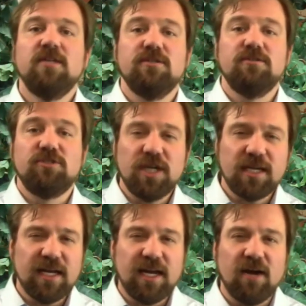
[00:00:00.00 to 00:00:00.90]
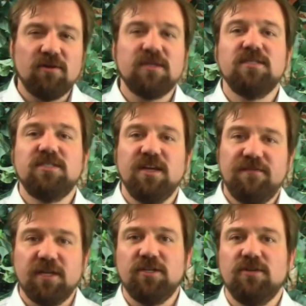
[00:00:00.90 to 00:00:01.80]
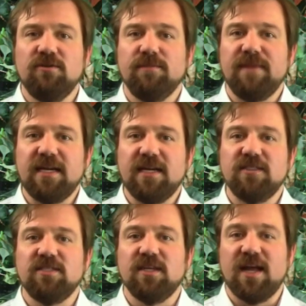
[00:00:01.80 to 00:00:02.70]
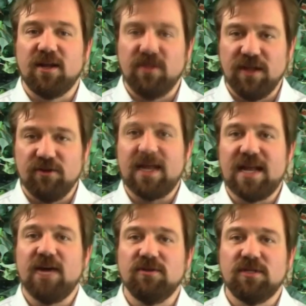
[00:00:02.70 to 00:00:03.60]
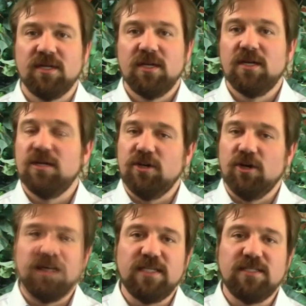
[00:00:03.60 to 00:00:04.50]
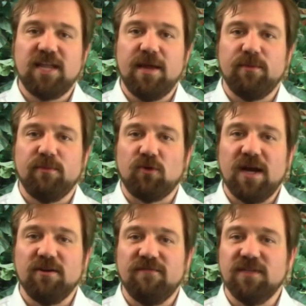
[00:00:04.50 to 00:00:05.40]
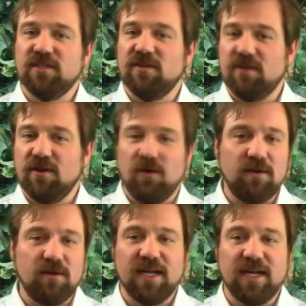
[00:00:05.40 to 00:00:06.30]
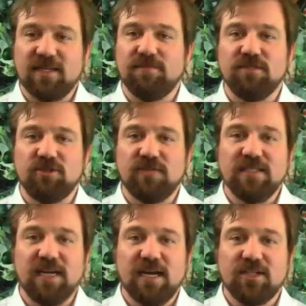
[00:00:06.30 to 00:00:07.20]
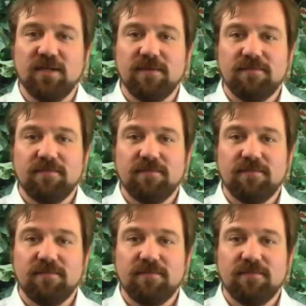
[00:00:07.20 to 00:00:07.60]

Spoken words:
So check that out, see if you can do some maintenance to kind of clear that out. No reason to keep it around if it's an old accepted transaction.